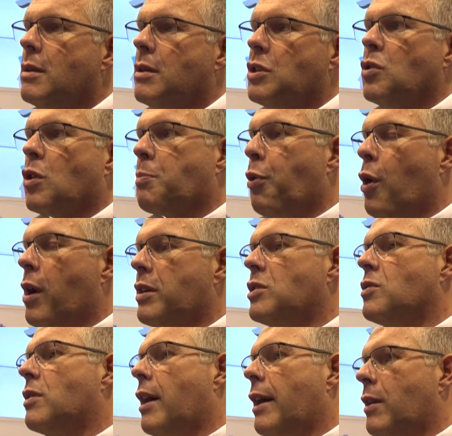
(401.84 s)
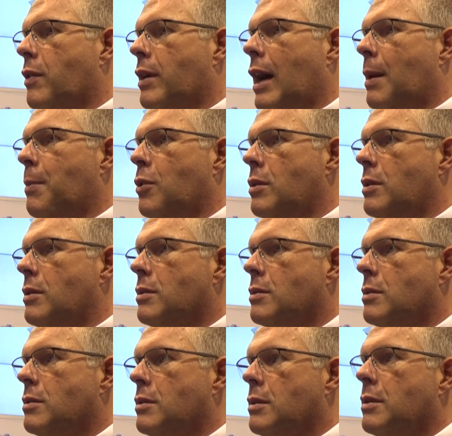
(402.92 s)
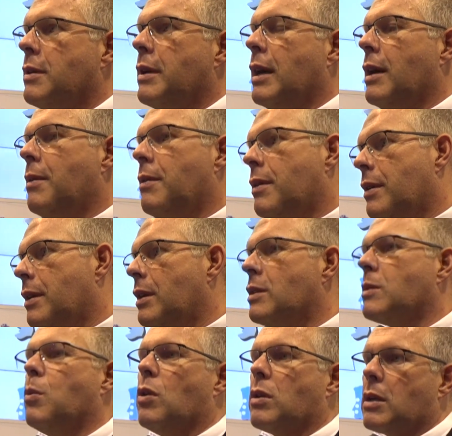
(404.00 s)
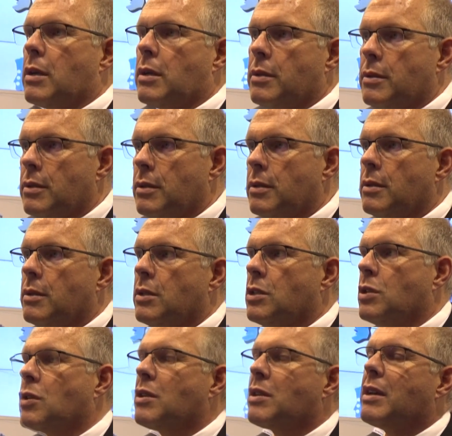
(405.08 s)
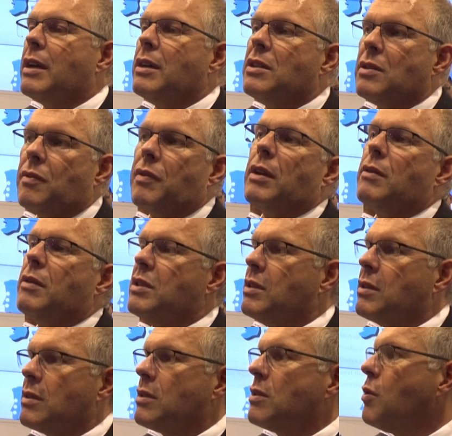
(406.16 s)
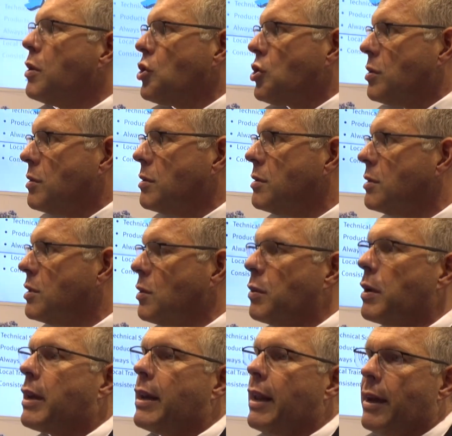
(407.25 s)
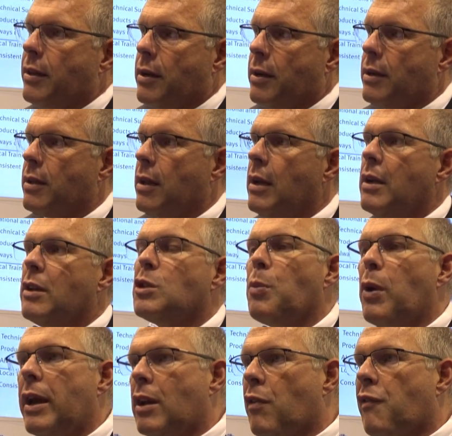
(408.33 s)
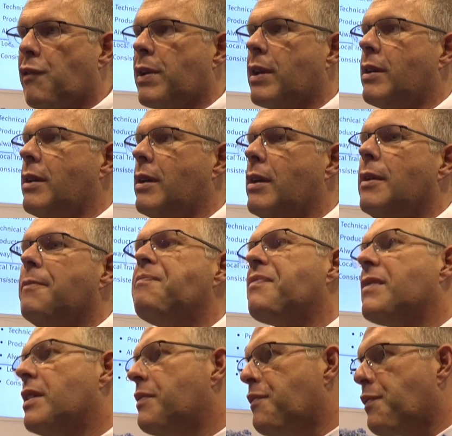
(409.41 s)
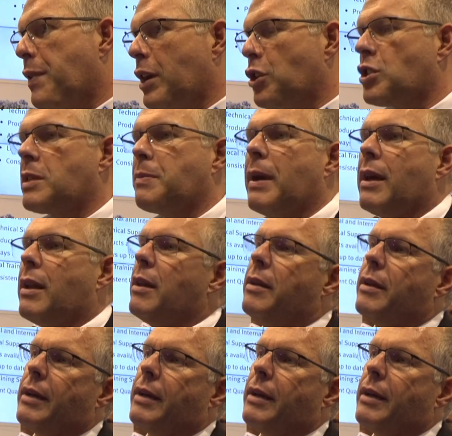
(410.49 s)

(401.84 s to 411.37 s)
It's not perk, it's not hydrocarbon. Yeah, it's water. So inside is no issue. So you can handle it. It's more eco-friendly, fresh smell.